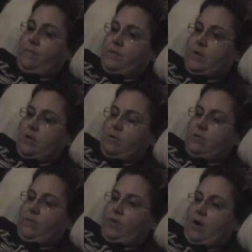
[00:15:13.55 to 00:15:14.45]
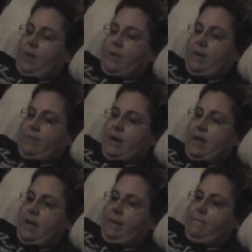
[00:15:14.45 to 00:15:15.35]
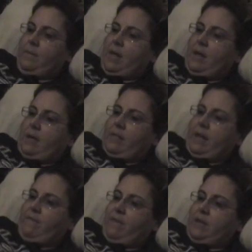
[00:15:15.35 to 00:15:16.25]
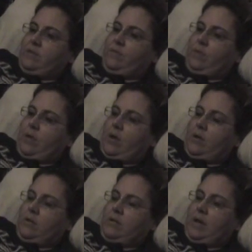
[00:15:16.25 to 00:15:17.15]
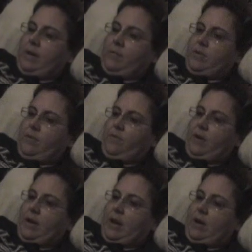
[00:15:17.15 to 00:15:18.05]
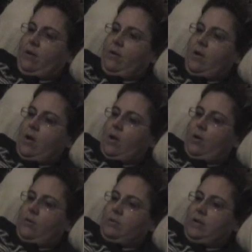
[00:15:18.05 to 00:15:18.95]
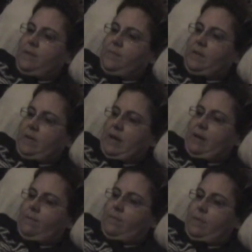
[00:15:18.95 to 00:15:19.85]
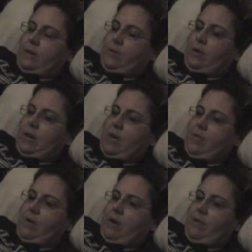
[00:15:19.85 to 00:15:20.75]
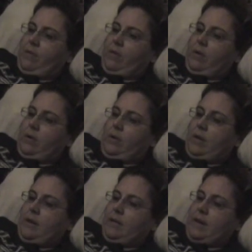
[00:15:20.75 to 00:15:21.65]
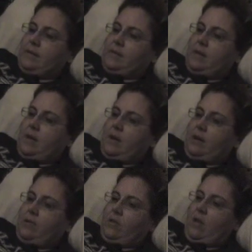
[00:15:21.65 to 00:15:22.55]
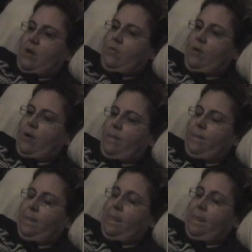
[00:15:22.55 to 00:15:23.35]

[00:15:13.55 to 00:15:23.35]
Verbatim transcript: to use for common every day. They fussed for a long time at their front hair, holding up the lamp and looking at their hair in the little looking glass that hung on the log wall.